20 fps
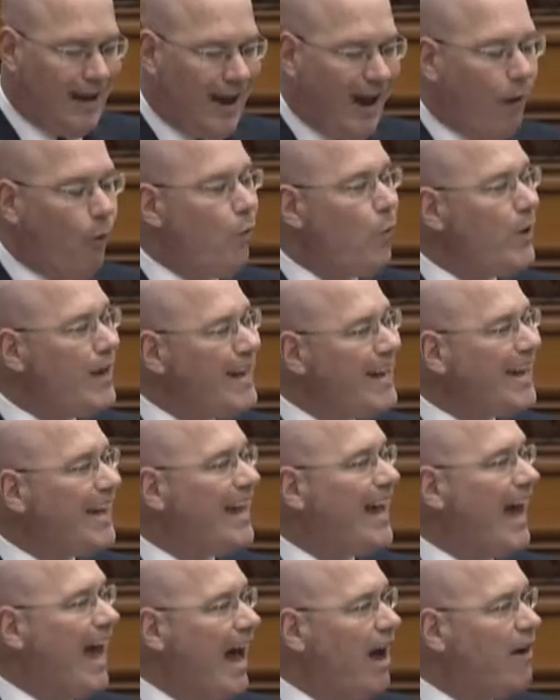A
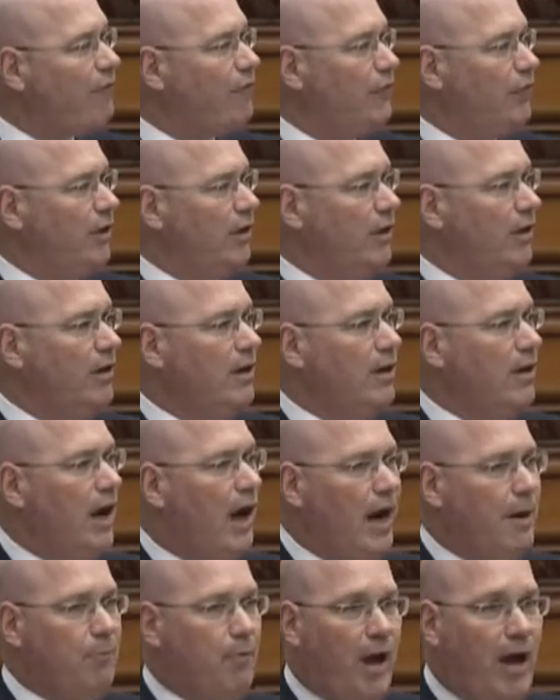week after
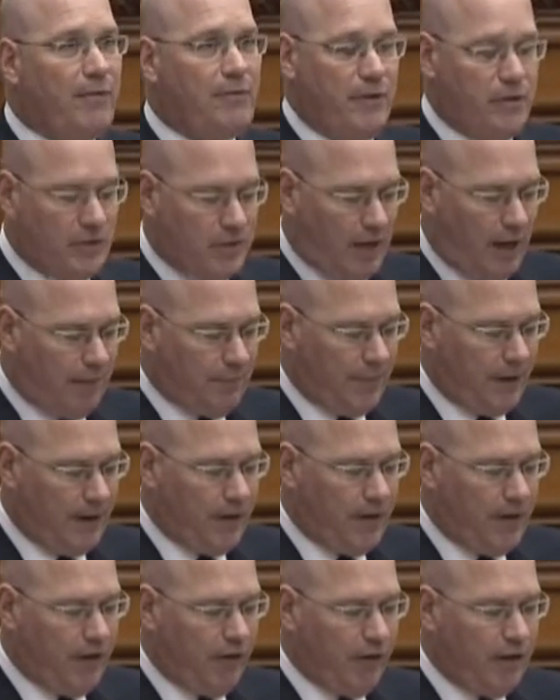I brought this up
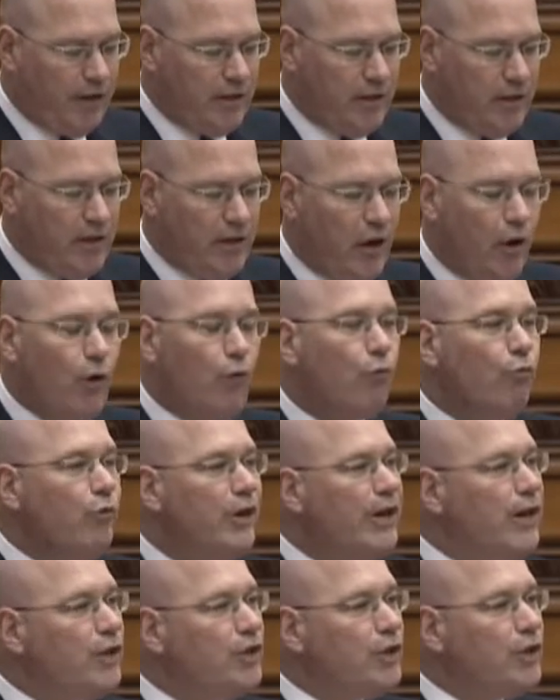and hearing the
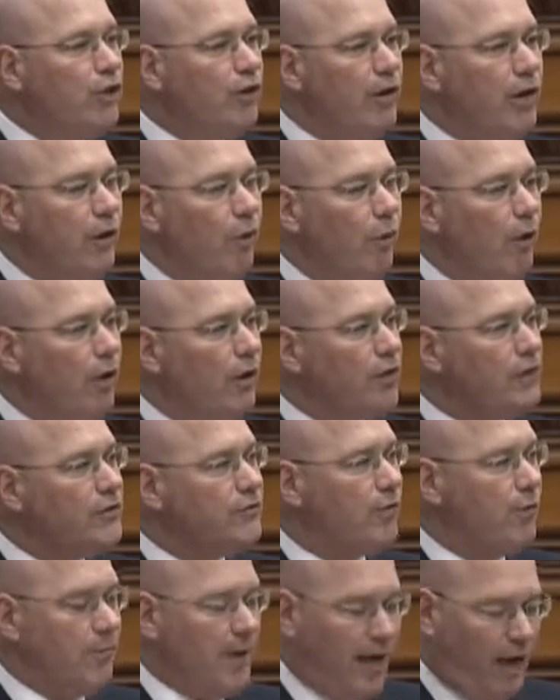reassuring words
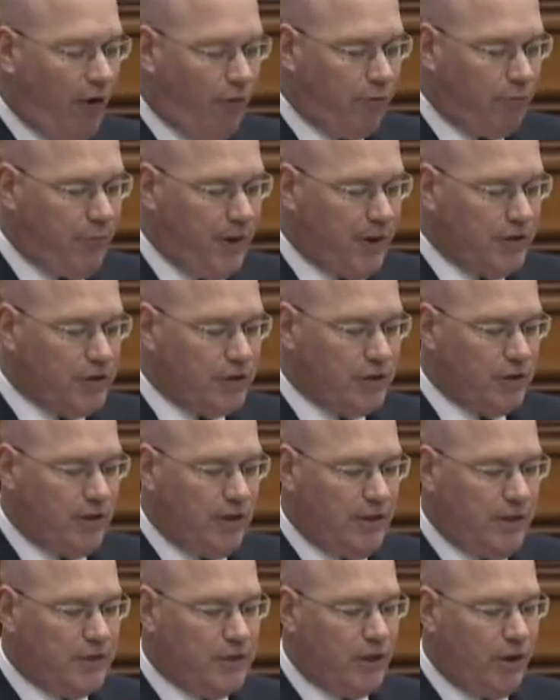from the health
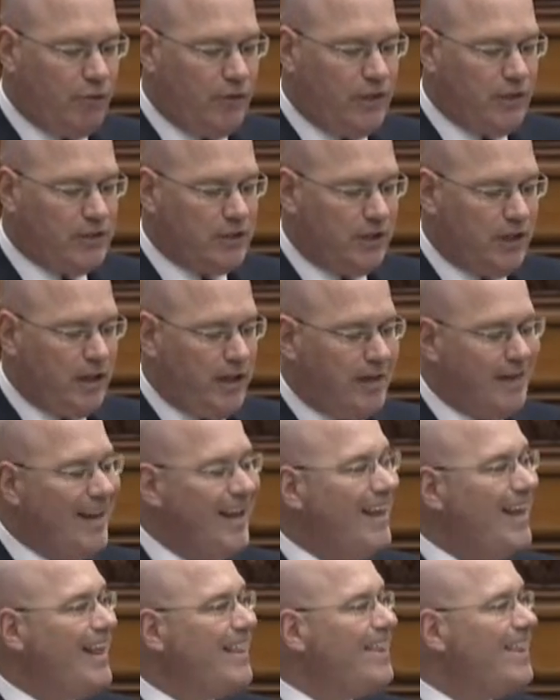minister and the South East LHIN
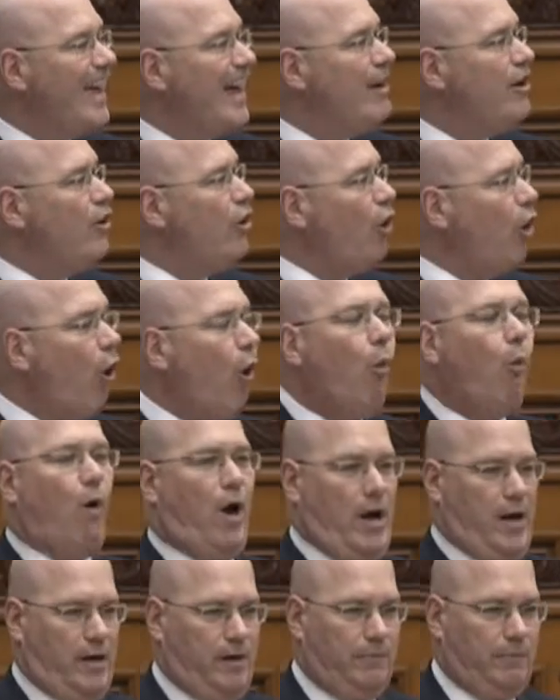that no
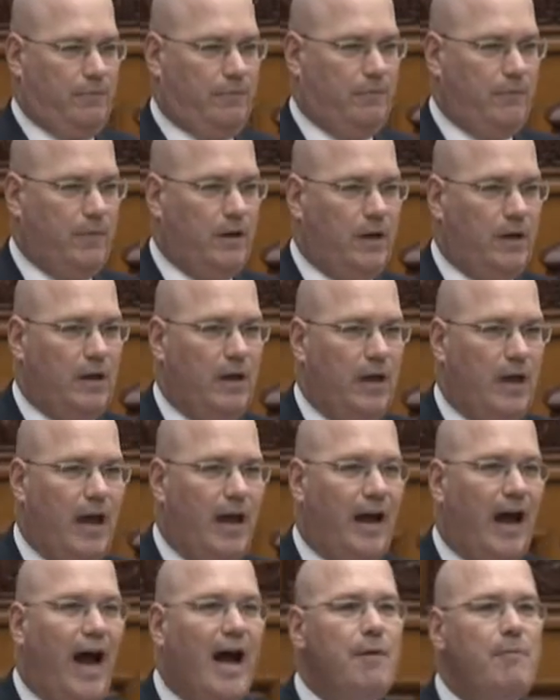one,
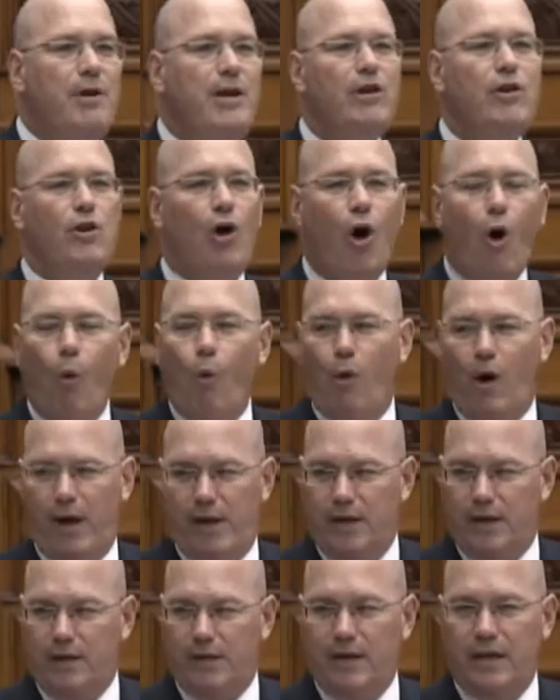and I mean no
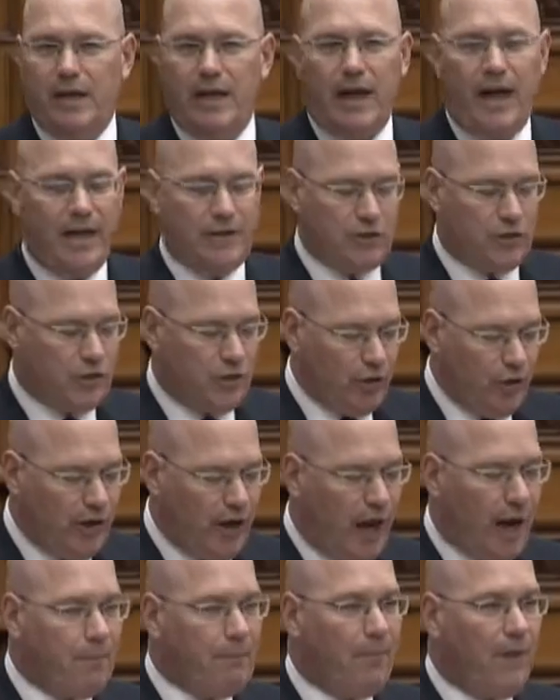one, has stood
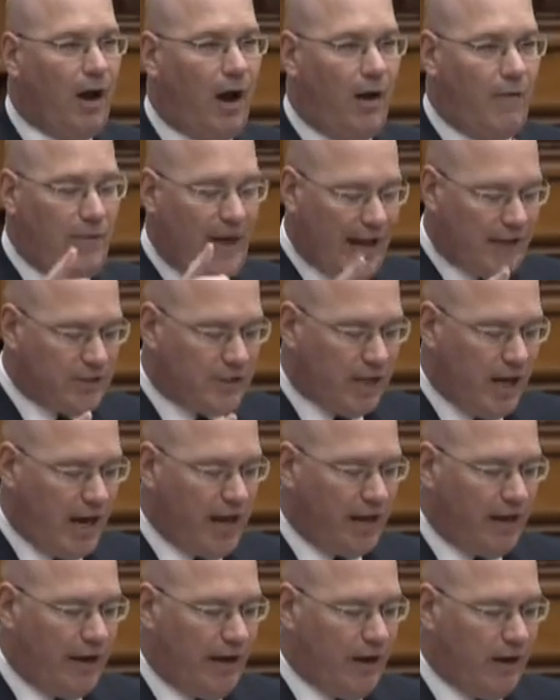up on that
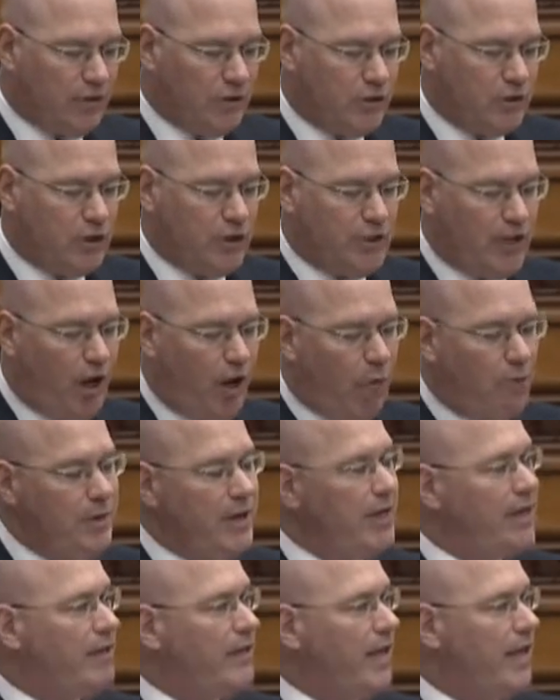side of the House to tell
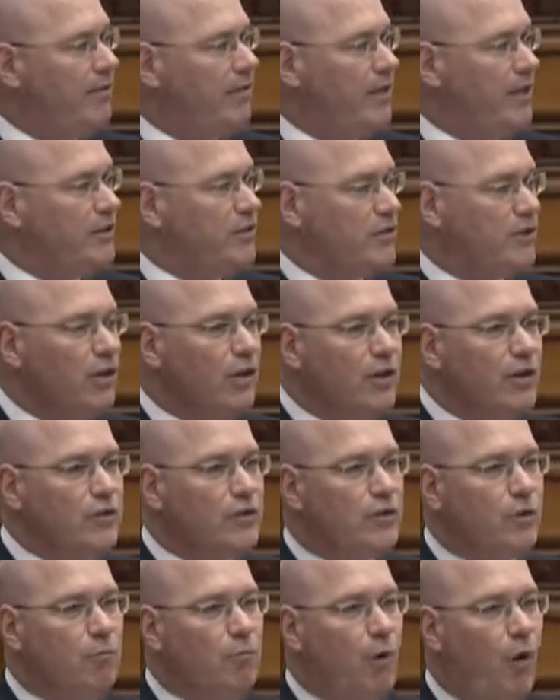me that this
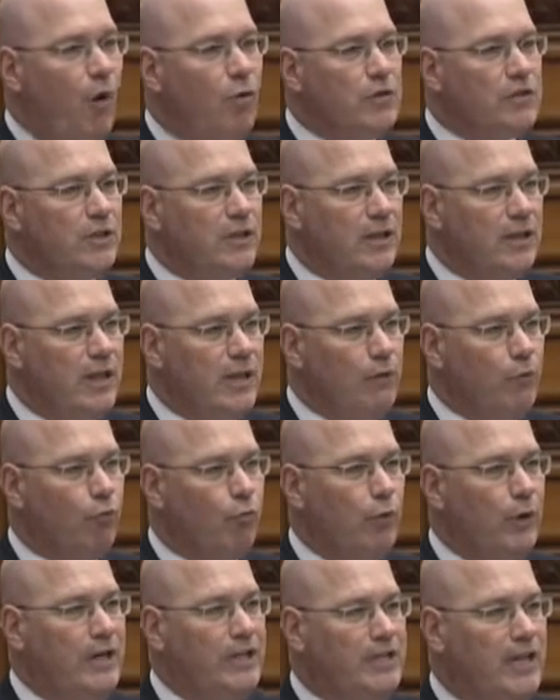supposedly
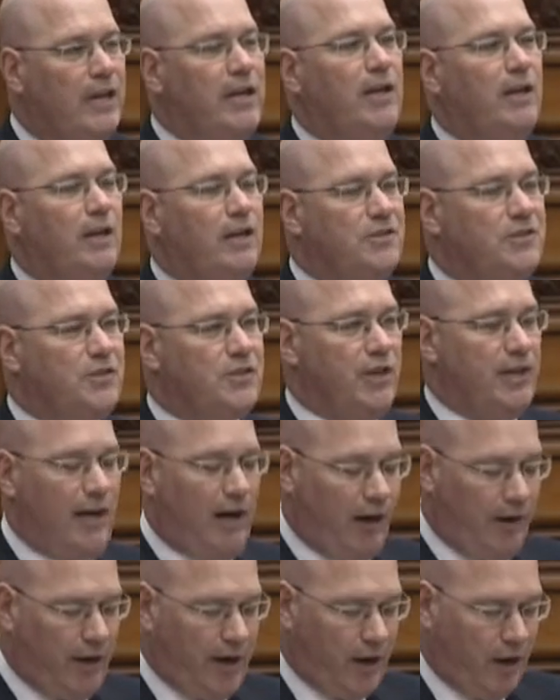ridiculous
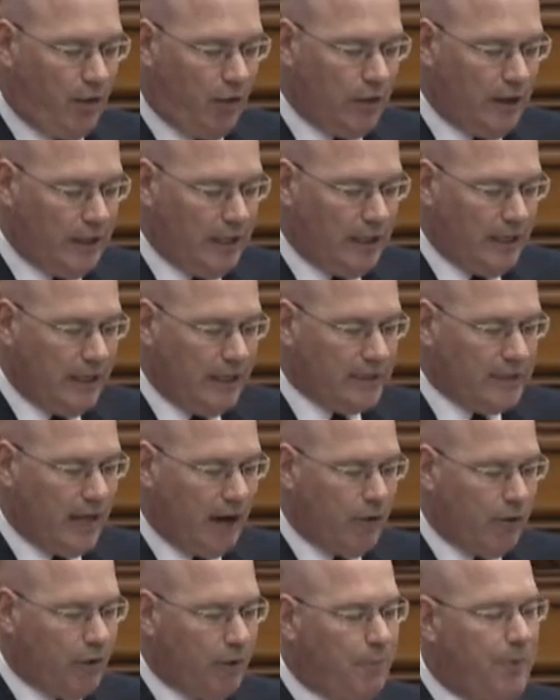scenario is
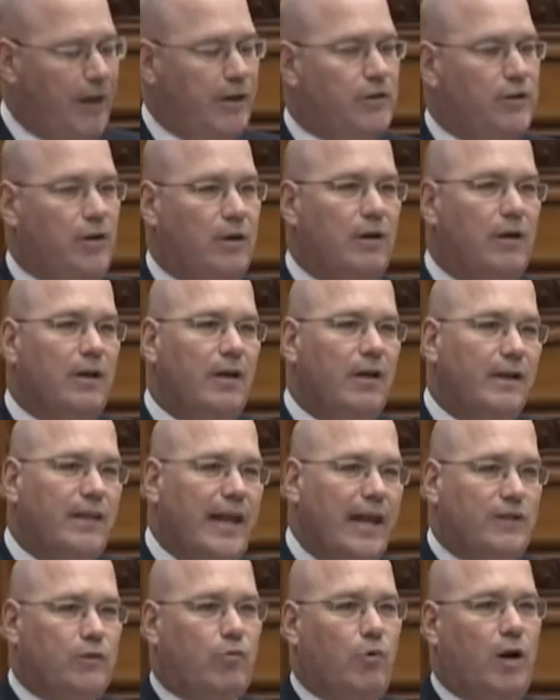out of the picture.
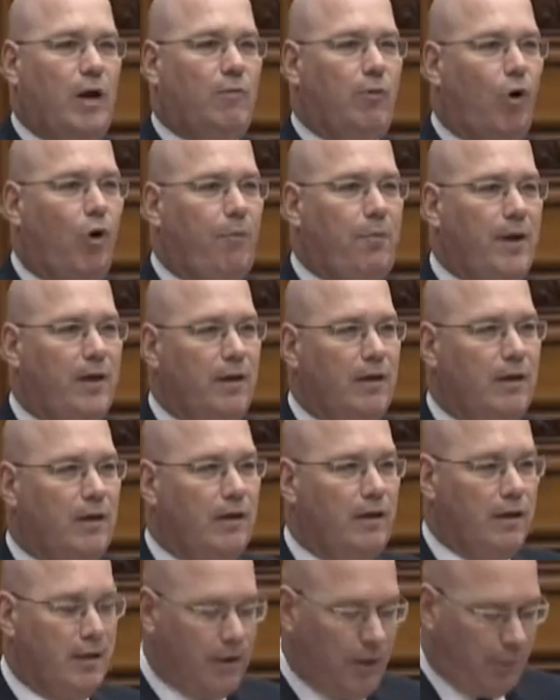That's what I'm hoping
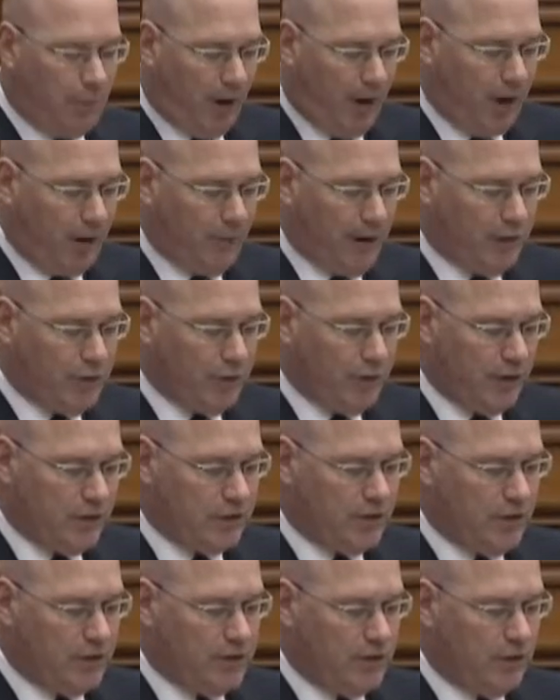the parliamentary
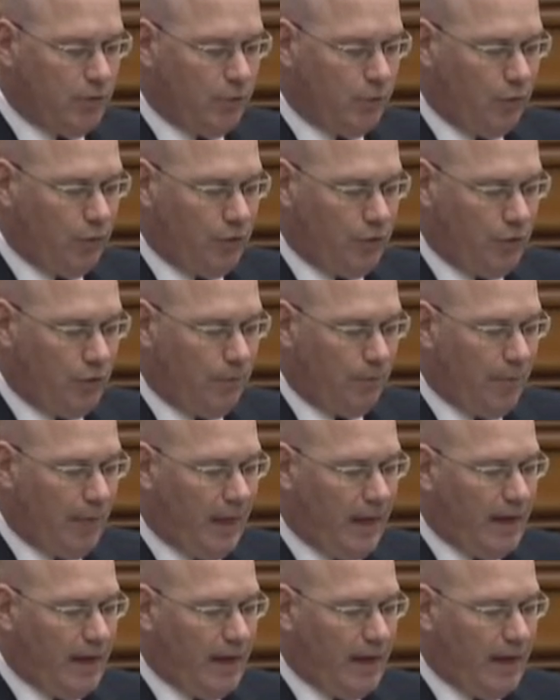assistant will do.